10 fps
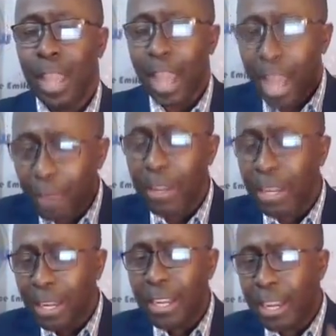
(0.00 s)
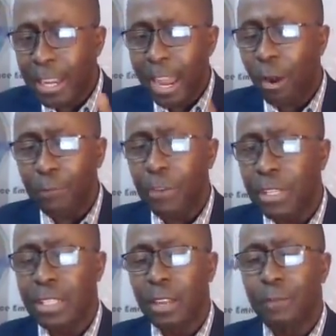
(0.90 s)
Even in the day of
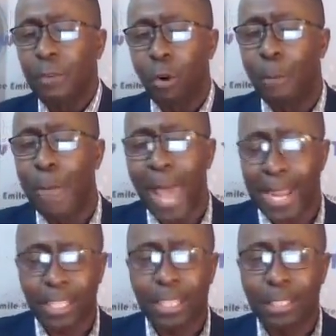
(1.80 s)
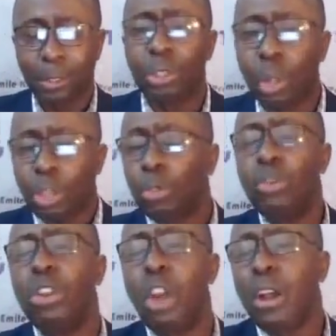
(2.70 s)
feasting, if we go back not too
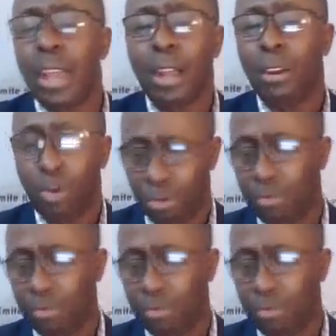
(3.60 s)
long ago,